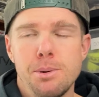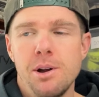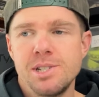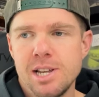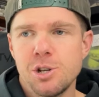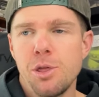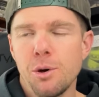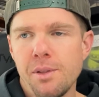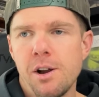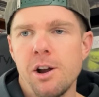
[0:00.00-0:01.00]
process. I
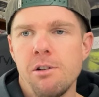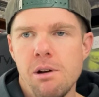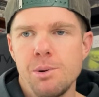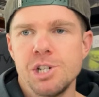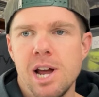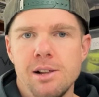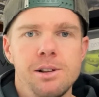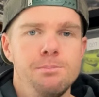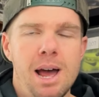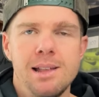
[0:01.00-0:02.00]
thought that I could grow a channel
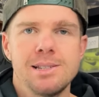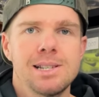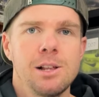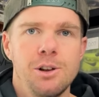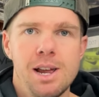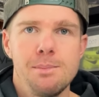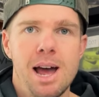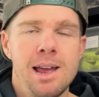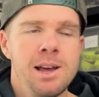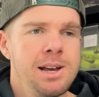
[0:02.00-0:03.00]
and, and sell on
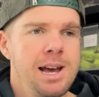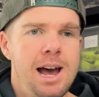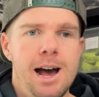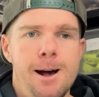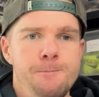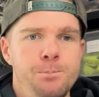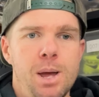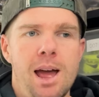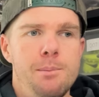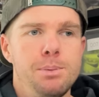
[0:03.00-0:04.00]
eBay um,
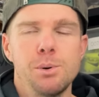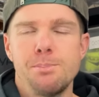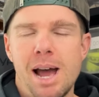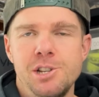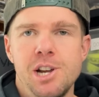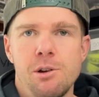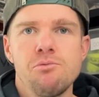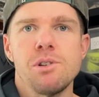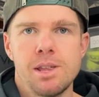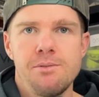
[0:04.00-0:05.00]
and build a paycheck
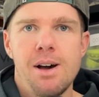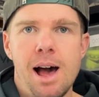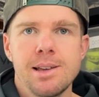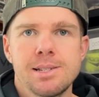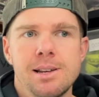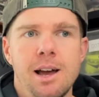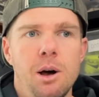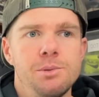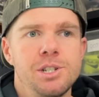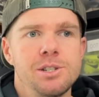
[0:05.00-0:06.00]
really fast. Uh,
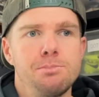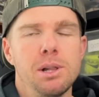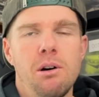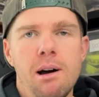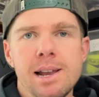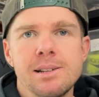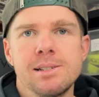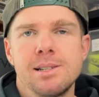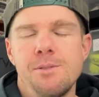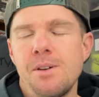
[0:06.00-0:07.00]
I was just blind
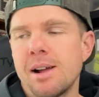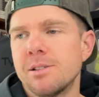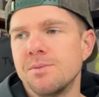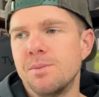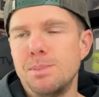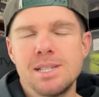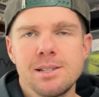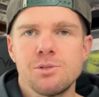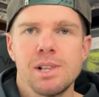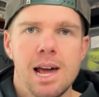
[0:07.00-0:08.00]
to the fact of
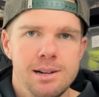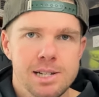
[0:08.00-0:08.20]
business related